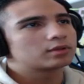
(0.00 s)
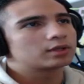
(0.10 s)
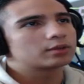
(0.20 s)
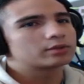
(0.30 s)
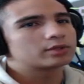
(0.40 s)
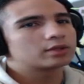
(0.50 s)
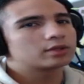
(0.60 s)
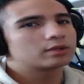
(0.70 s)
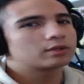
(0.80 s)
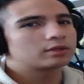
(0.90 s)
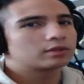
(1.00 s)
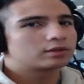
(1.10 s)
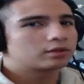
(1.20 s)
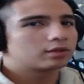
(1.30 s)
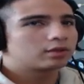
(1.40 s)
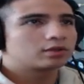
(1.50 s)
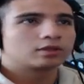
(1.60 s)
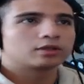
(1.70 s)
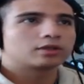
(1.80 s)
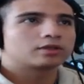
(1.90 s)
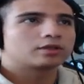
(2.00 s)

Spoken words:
That was it. Let's